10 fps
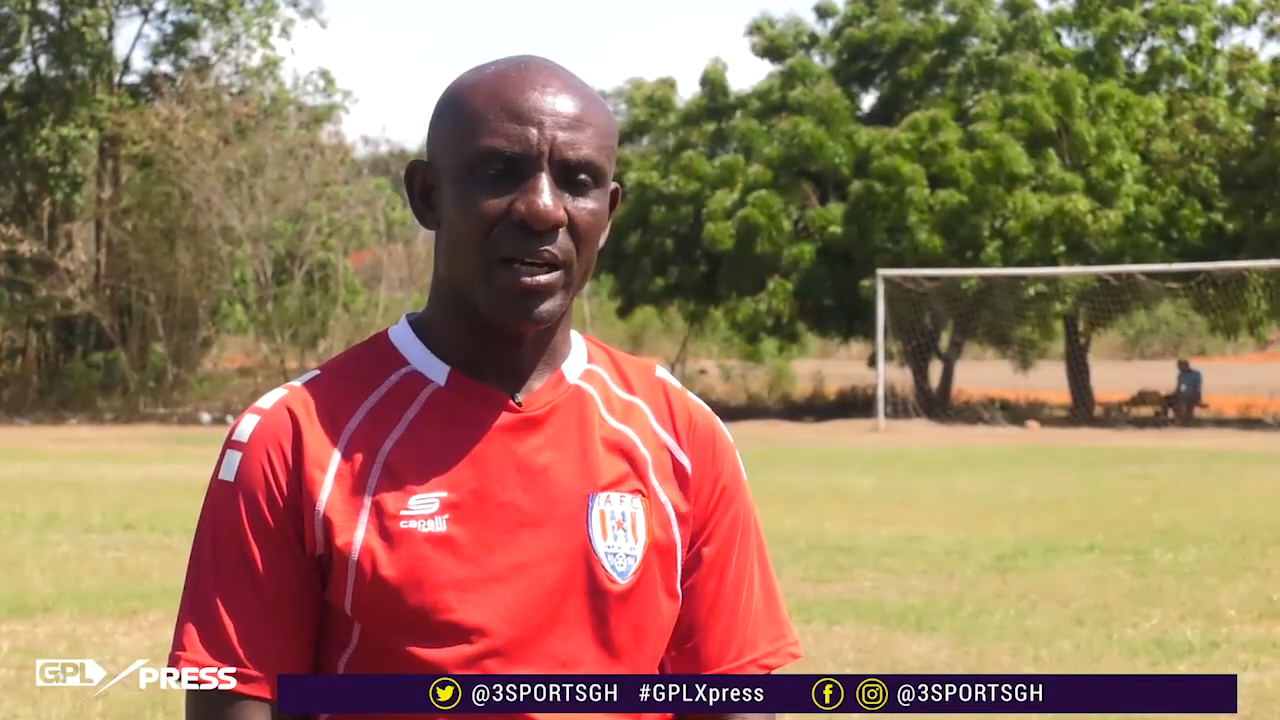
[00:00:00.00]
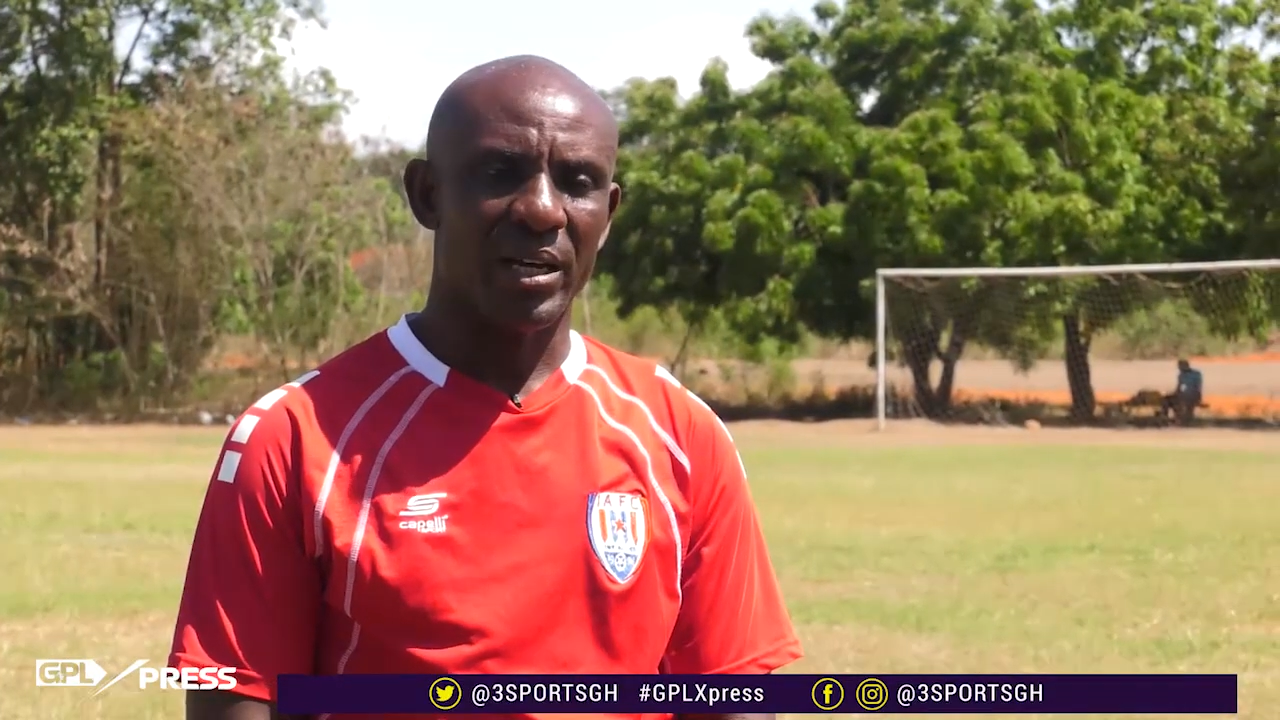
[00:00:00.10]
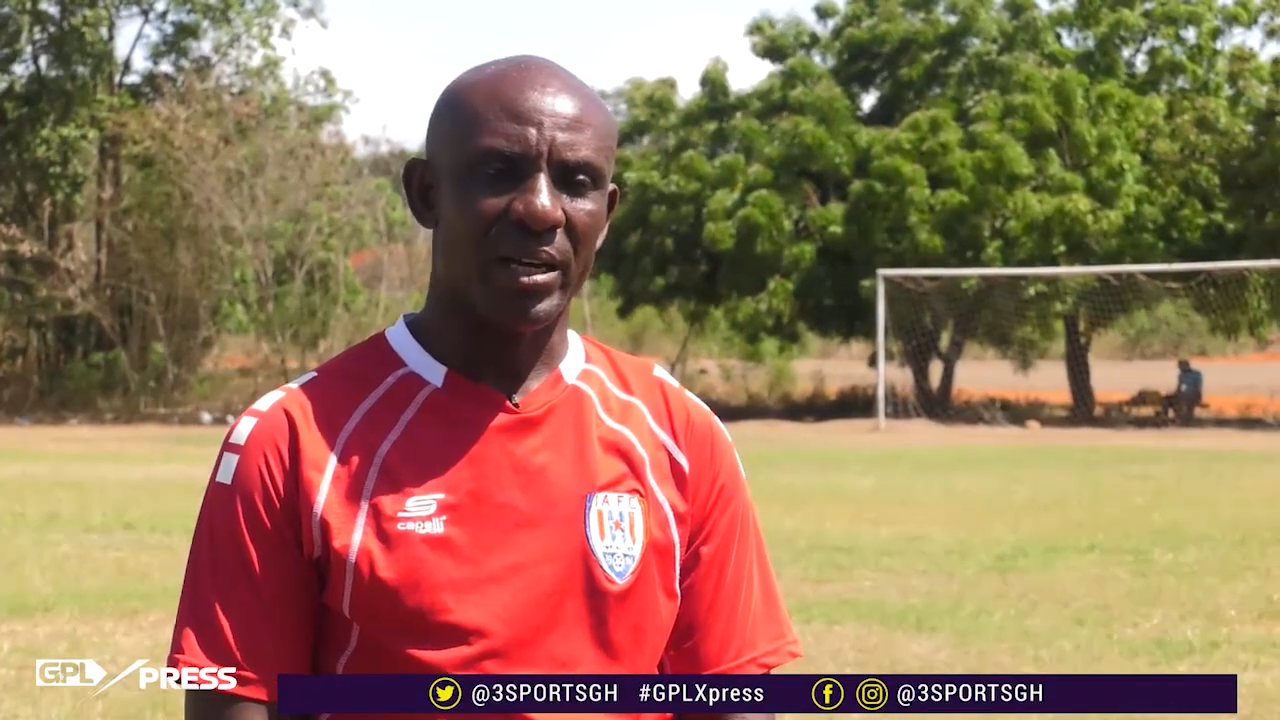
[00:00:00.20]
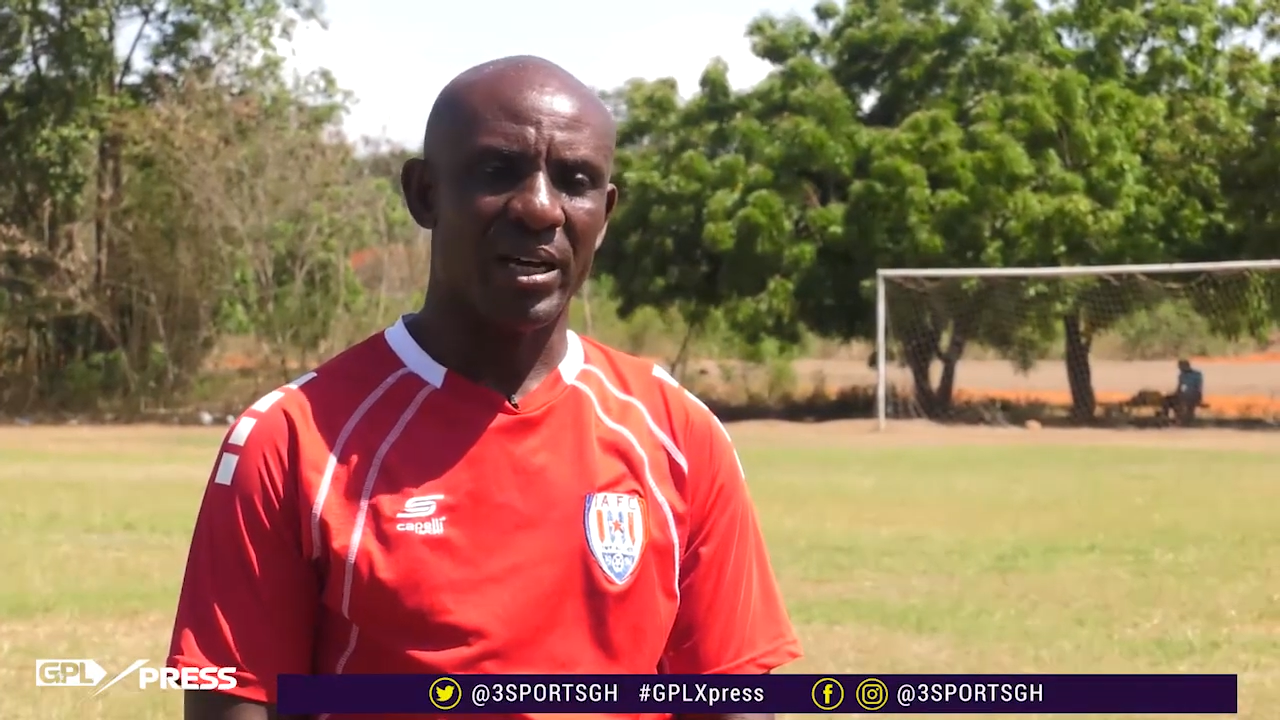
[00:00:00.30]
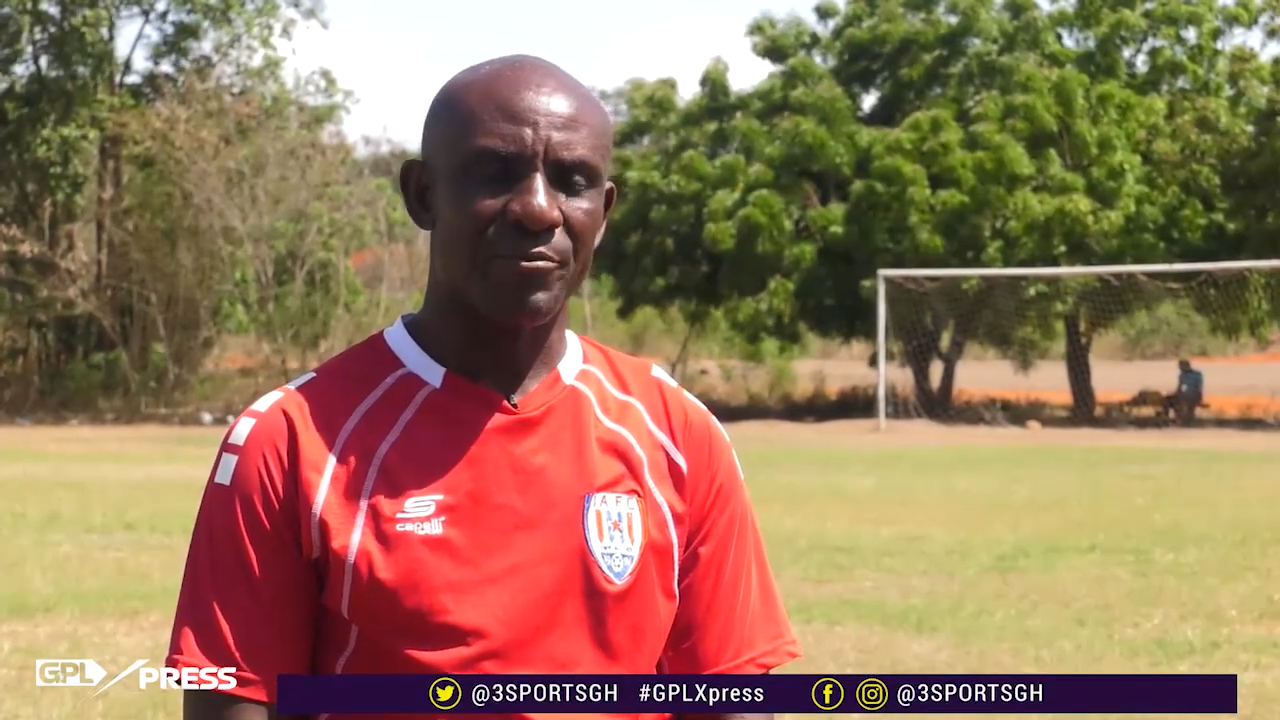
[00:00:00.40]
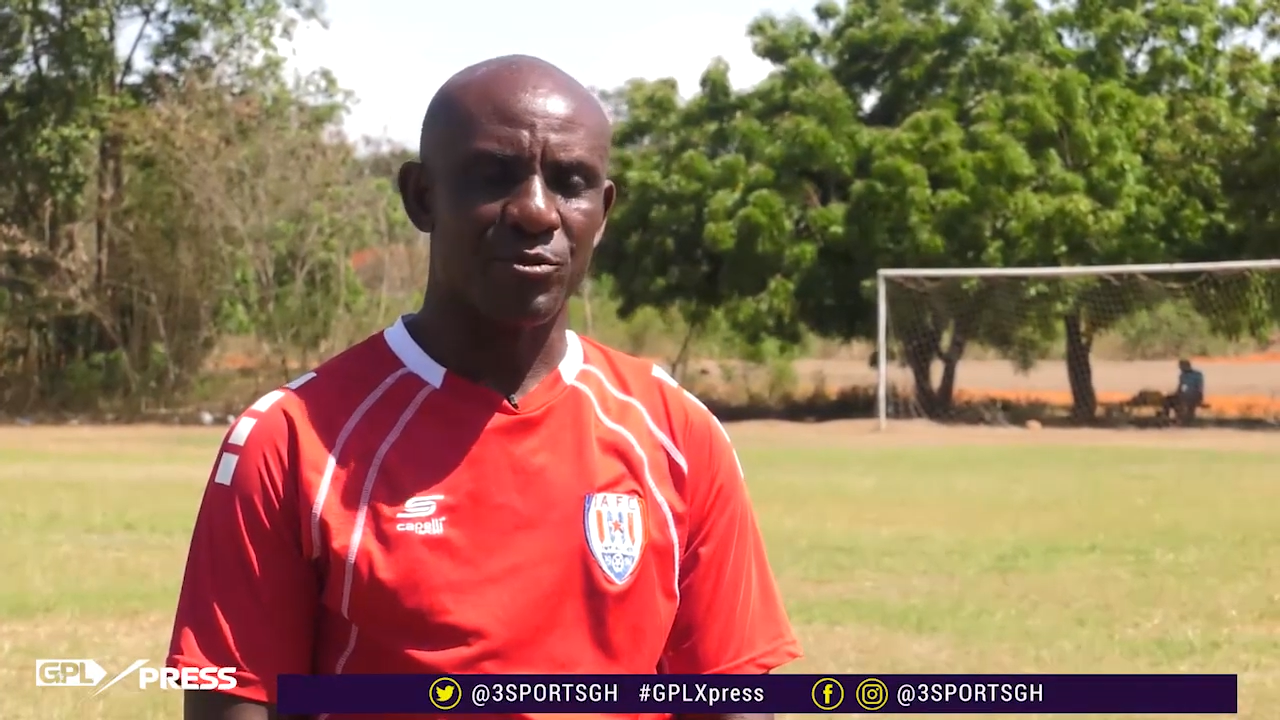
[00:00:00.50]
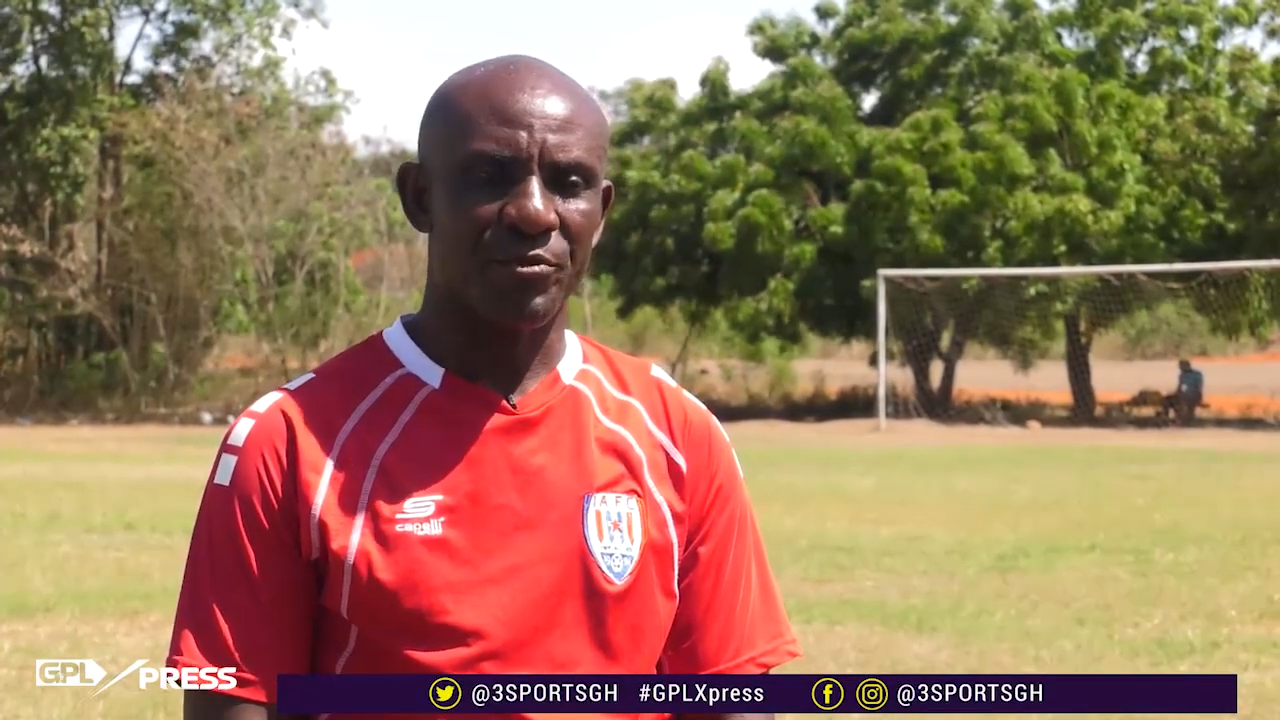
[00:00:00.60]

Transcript: have